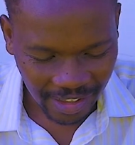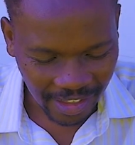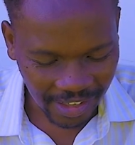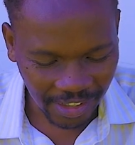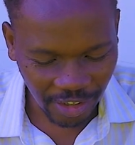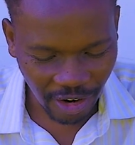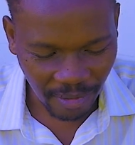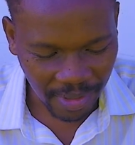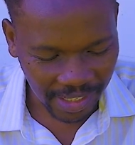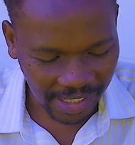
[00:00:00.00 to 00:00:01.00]
This
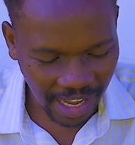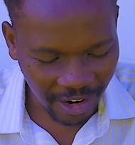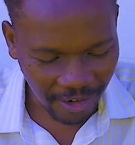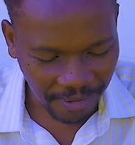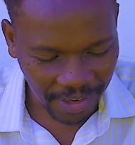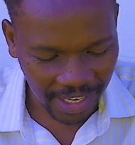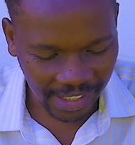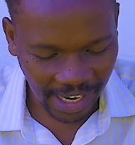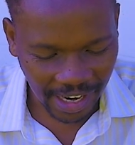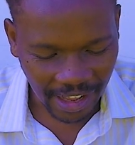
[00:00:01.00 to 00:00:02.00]
Job, the son of
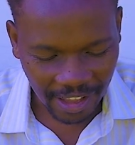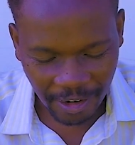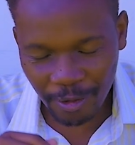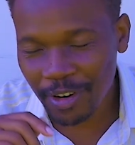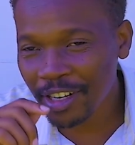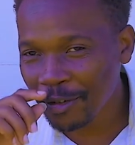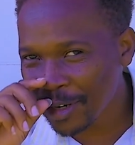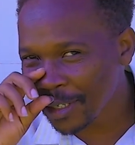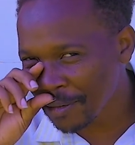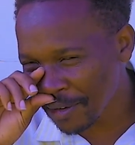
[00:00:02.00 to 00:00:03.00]
Issachar, could
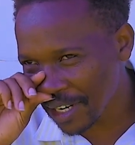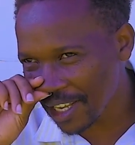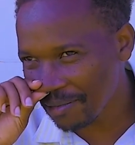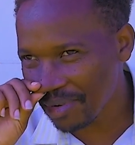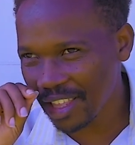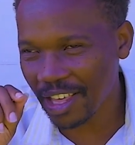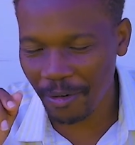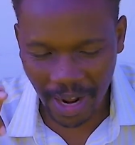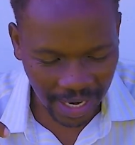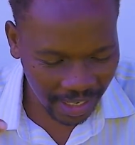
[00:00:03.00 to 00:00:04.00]
he be the
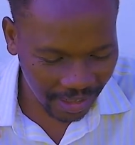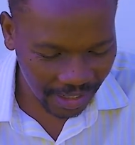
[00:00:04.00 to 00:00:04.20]
one?